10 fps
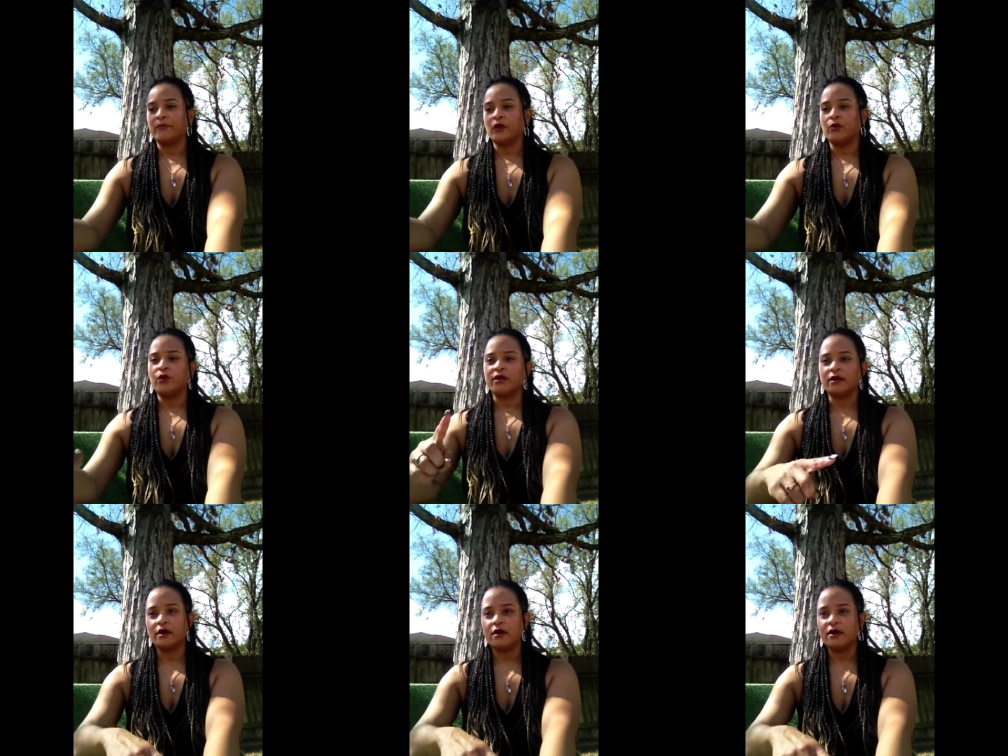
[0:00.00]
and what the
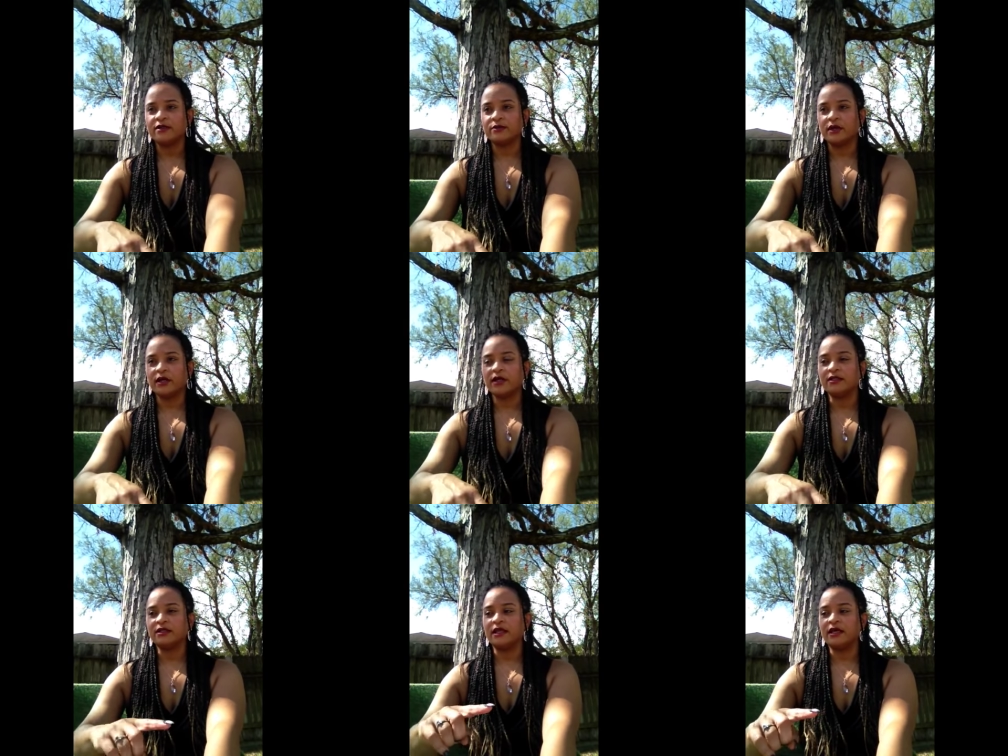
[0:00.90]
cause was,
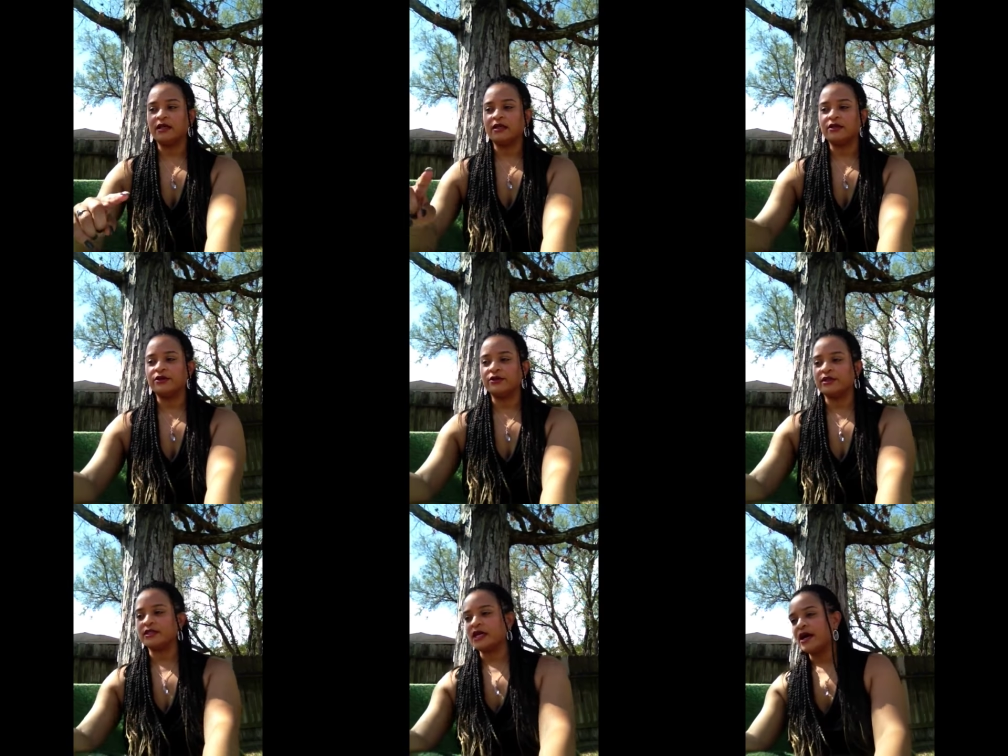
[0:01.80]
then your
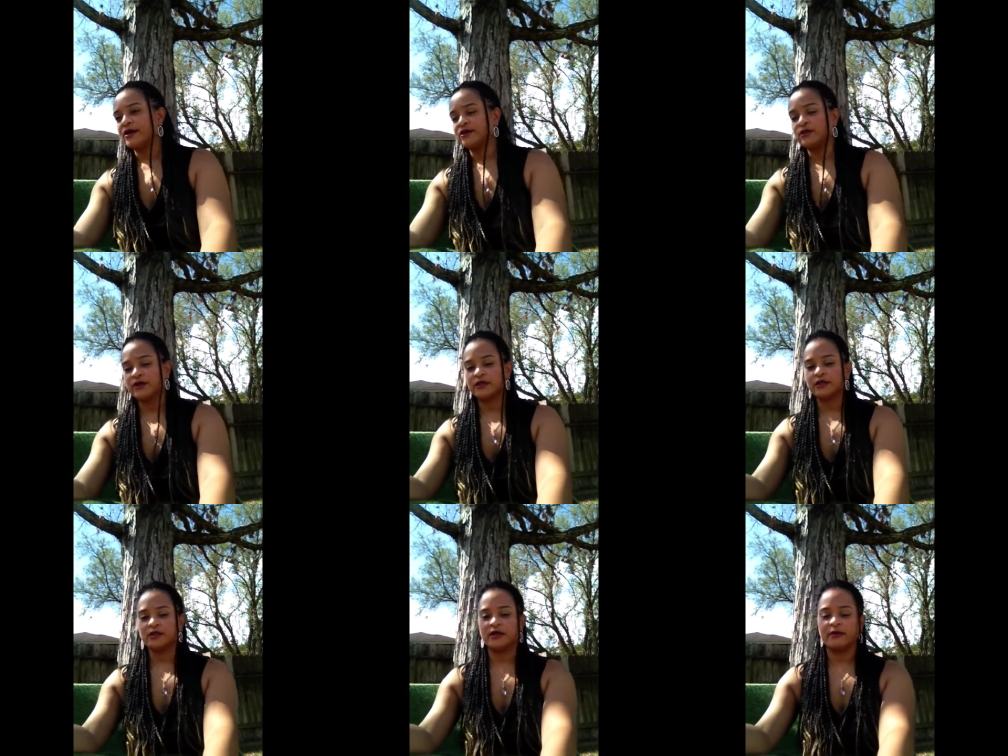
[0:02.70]
desires horse
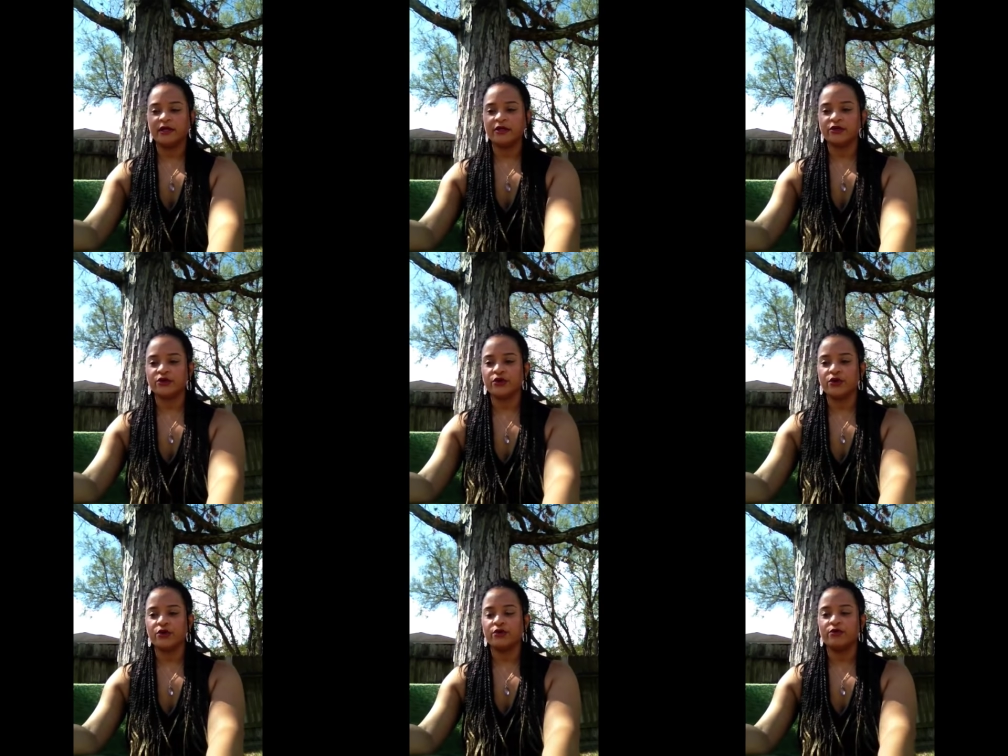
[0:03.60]
is going to be in
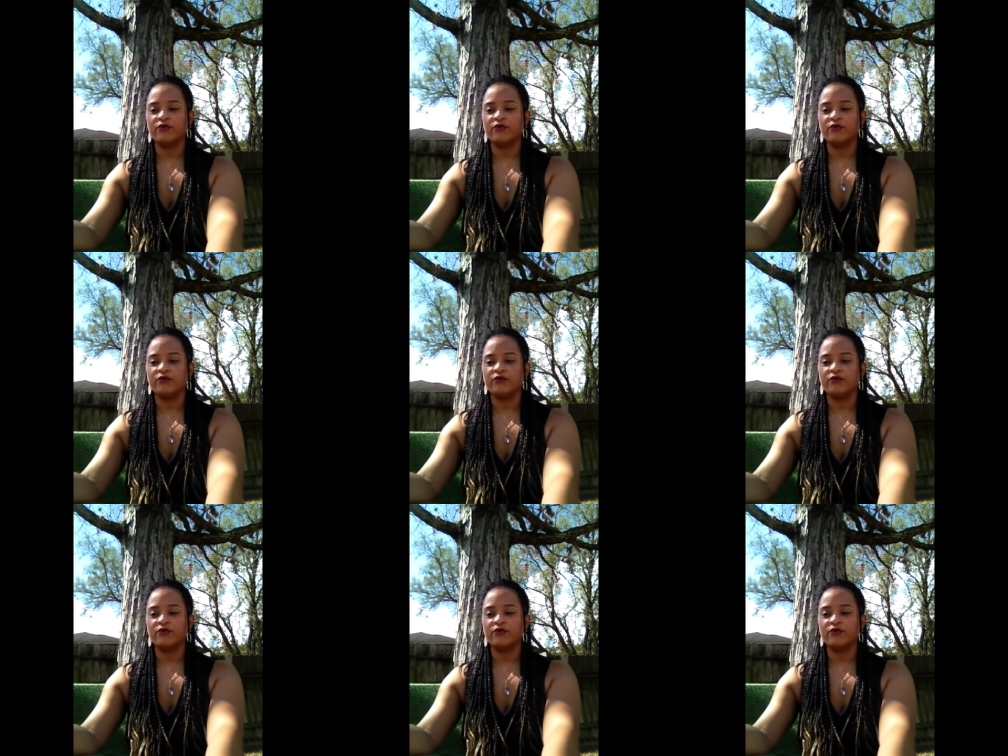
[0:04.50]
control.